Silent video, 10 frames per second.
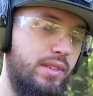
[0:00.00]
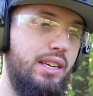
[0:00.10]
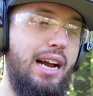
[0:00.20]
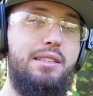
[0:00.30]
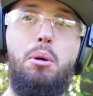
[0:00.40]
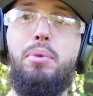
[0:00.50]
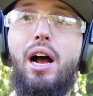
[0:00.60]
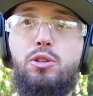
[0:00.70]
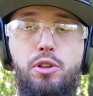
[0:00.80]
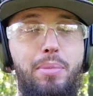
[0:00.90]
Guys, I'm gonna be
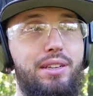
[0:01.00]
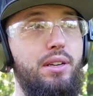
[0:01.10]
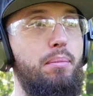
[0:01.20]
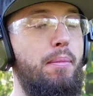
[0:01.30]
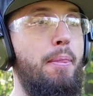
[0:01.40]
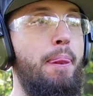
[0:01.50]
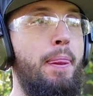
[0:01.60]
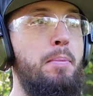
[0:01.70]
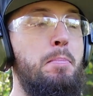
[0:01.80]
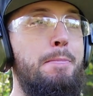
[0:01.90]
honest with you about something.
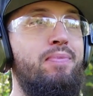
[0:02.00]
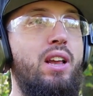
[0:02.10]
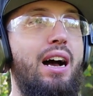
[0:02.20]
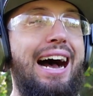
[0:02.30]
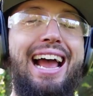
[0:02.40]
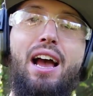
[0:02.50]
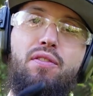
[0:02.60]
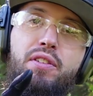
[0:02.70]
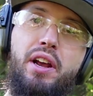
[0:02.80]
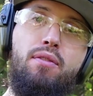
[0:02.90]
I
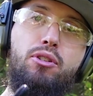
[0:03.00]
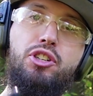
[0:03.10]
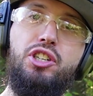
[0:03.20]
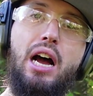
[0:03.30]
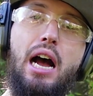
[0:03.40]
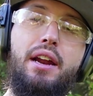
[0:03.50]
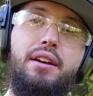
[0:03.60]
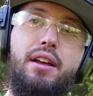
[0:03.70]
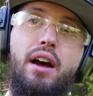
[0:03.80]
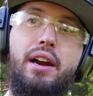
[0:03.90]
have never shot
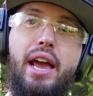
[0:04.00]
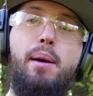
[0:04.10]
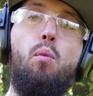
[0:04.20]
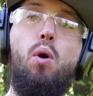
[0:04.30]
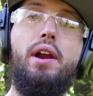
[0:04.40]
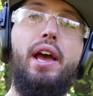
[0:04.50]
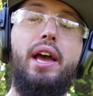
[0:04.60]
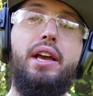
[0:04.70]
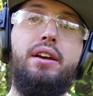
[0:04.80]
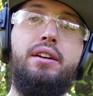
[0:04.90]
an
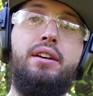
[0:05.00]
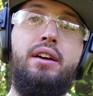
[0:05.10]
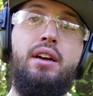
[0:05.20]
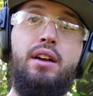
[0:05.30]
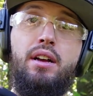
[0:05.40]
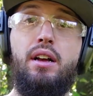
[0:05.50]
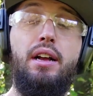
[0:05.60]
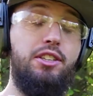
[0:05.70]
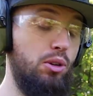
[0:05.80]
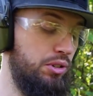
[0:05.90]
M1A
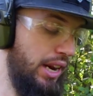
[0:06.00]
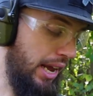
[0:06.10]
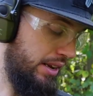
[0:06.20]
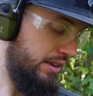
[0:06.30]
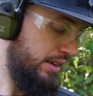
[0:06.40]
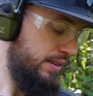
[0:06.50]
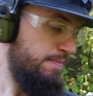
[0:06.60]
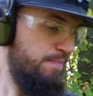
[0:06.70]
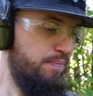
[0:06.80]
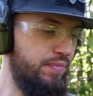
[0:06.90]
until today.
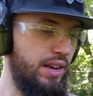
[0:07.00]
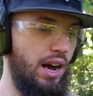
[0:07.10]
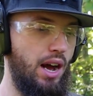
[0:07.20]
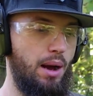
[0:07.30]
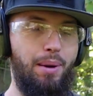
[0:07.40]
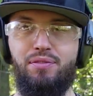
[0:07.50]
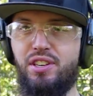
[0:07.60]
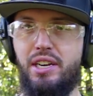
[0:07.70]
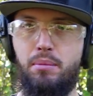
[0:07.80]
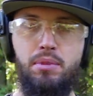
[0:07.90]
I've
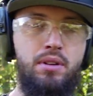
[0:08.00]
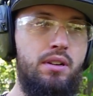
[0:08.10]
seen them.